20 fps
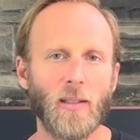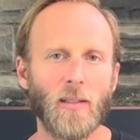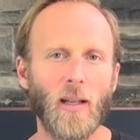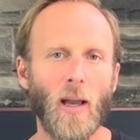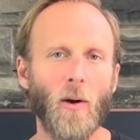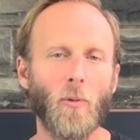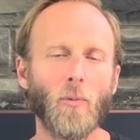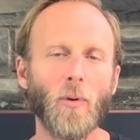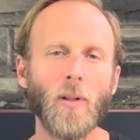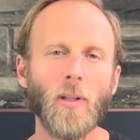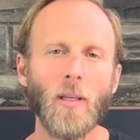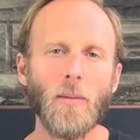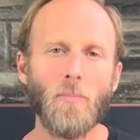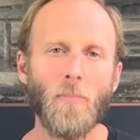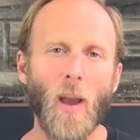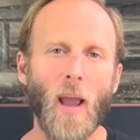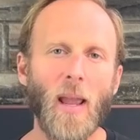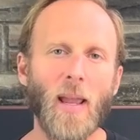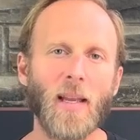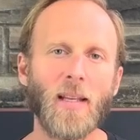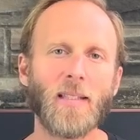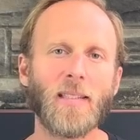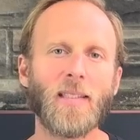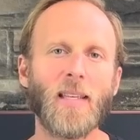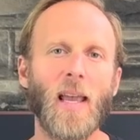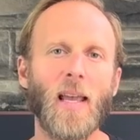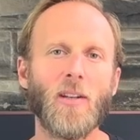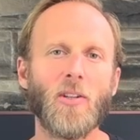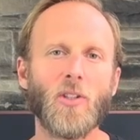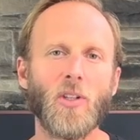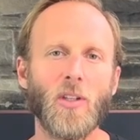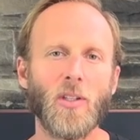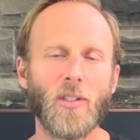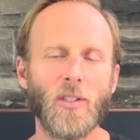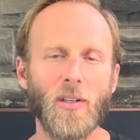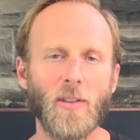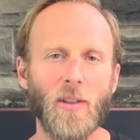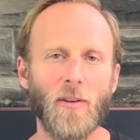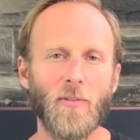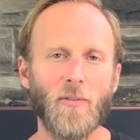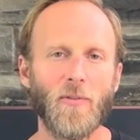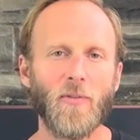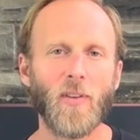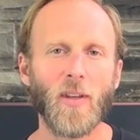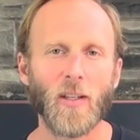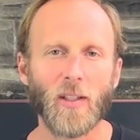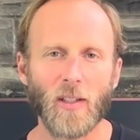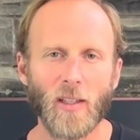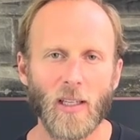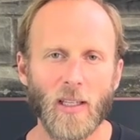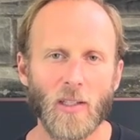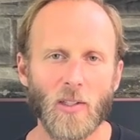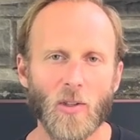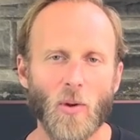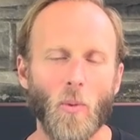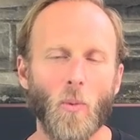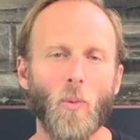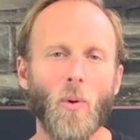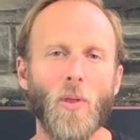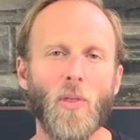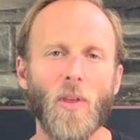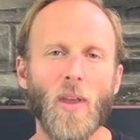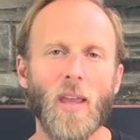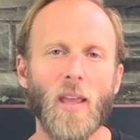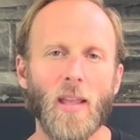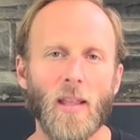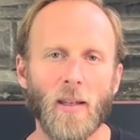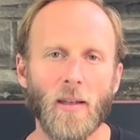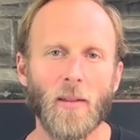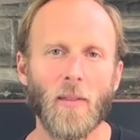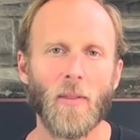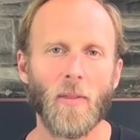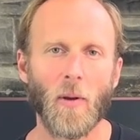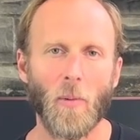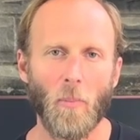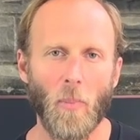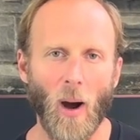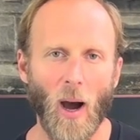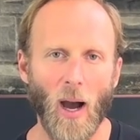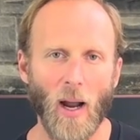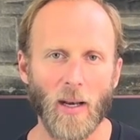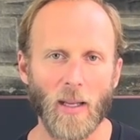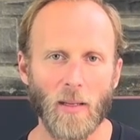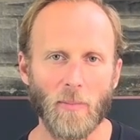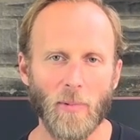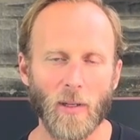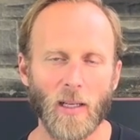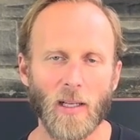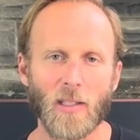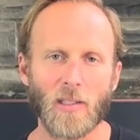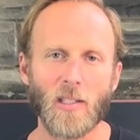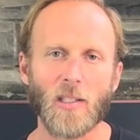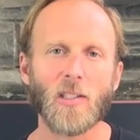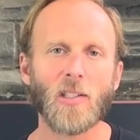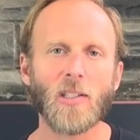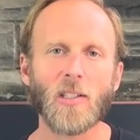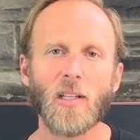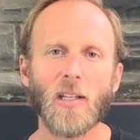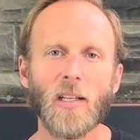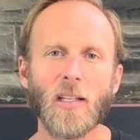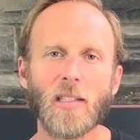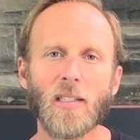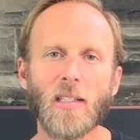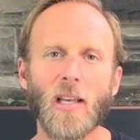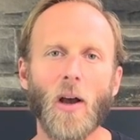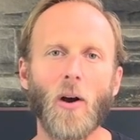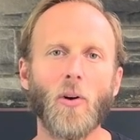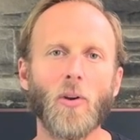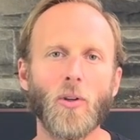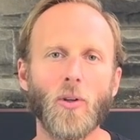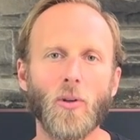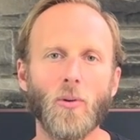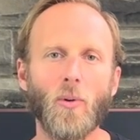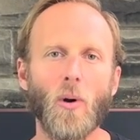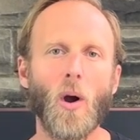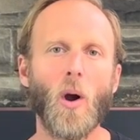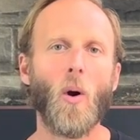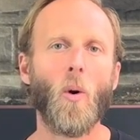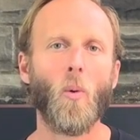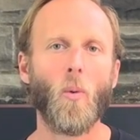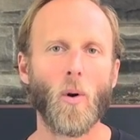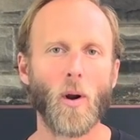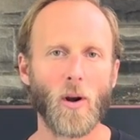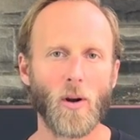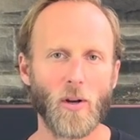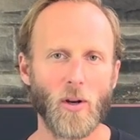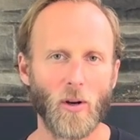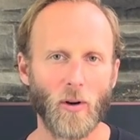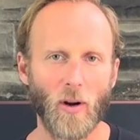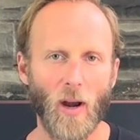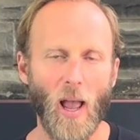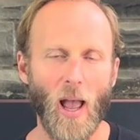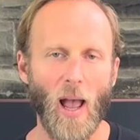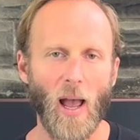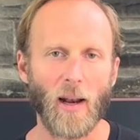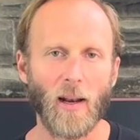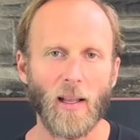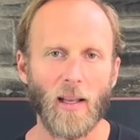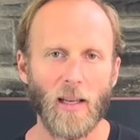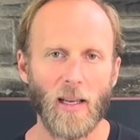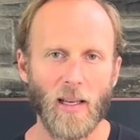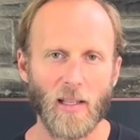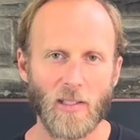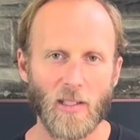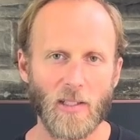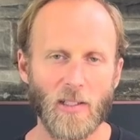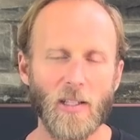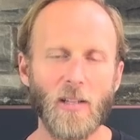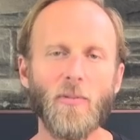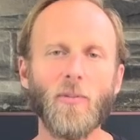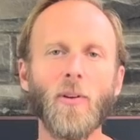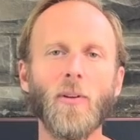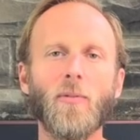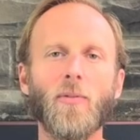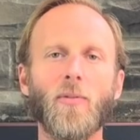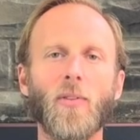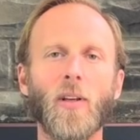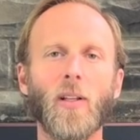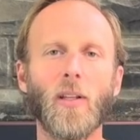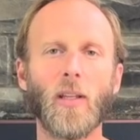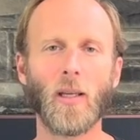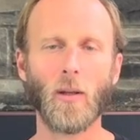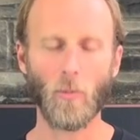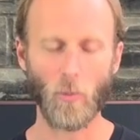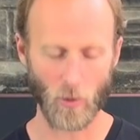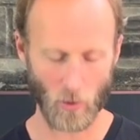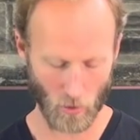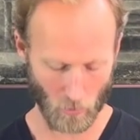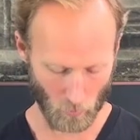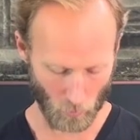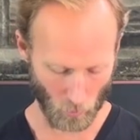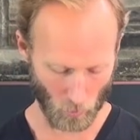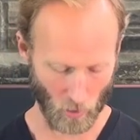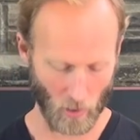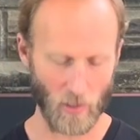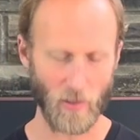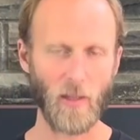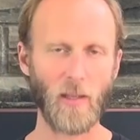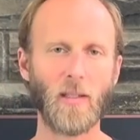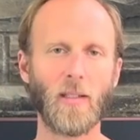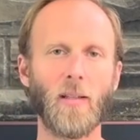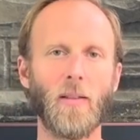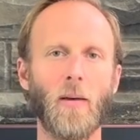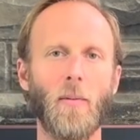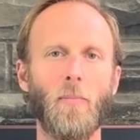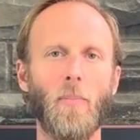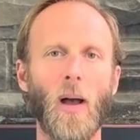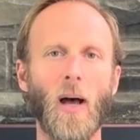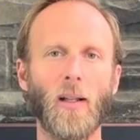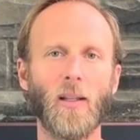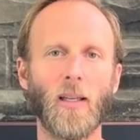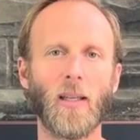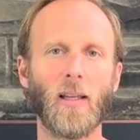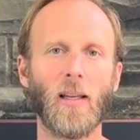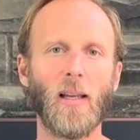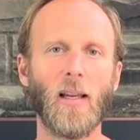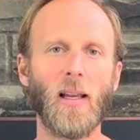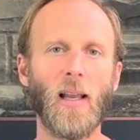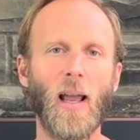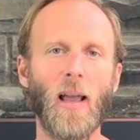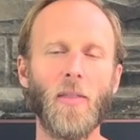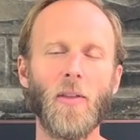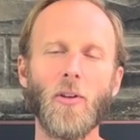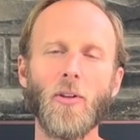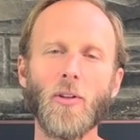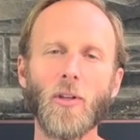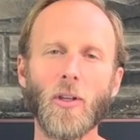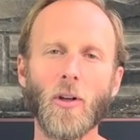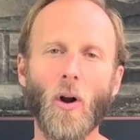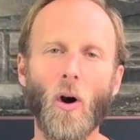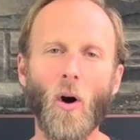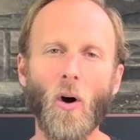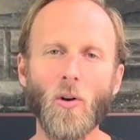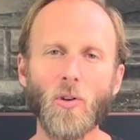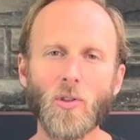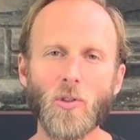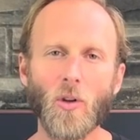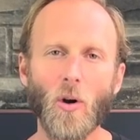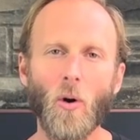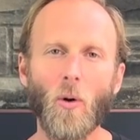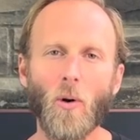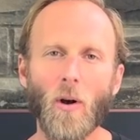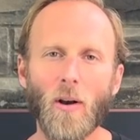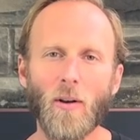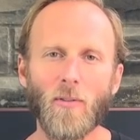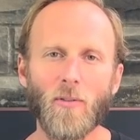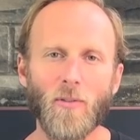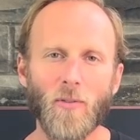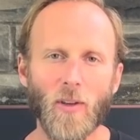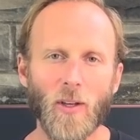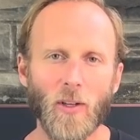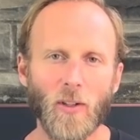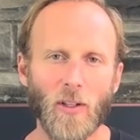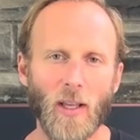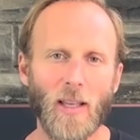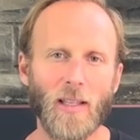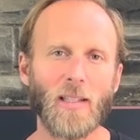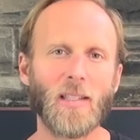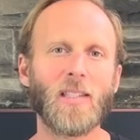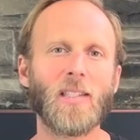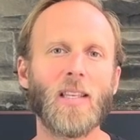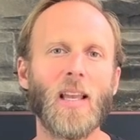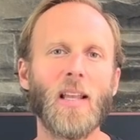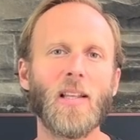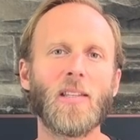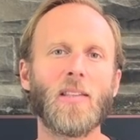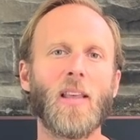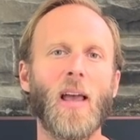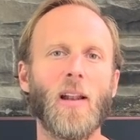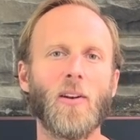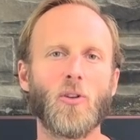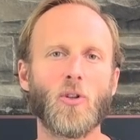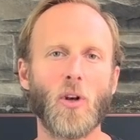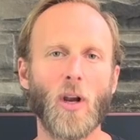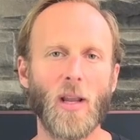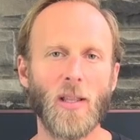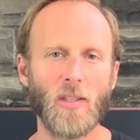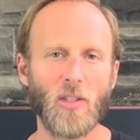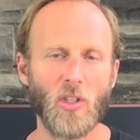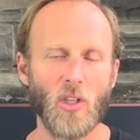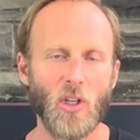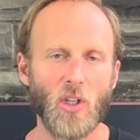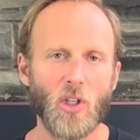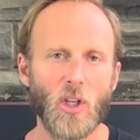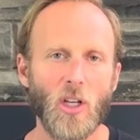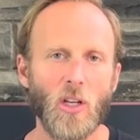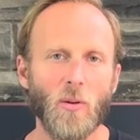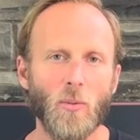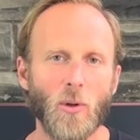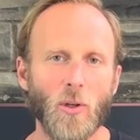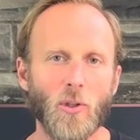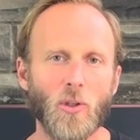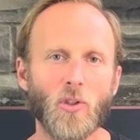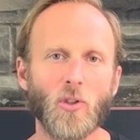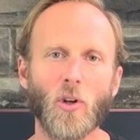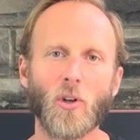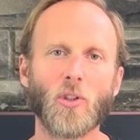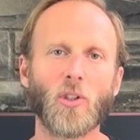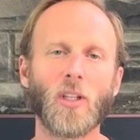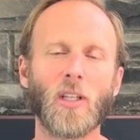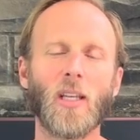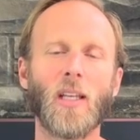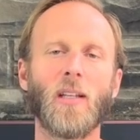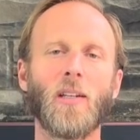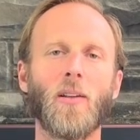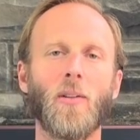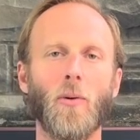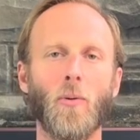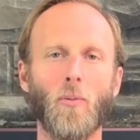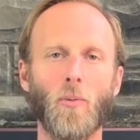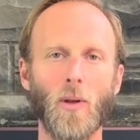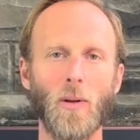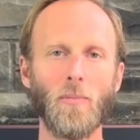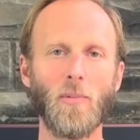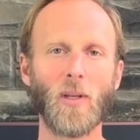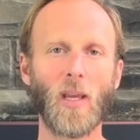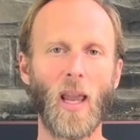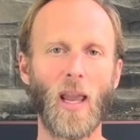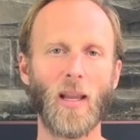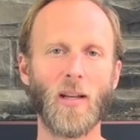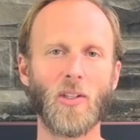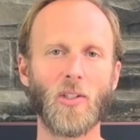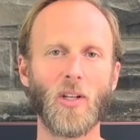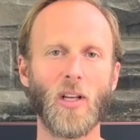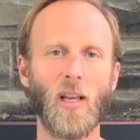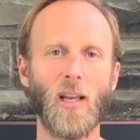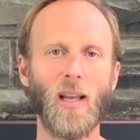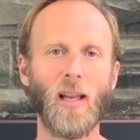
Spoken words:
Now really pay attention to the feelings within the body, because this is going to tell you where you're at. It's a different feeling when you breathe into the belly. And then you can also feel and sense that transition when you start to get into the rib cage.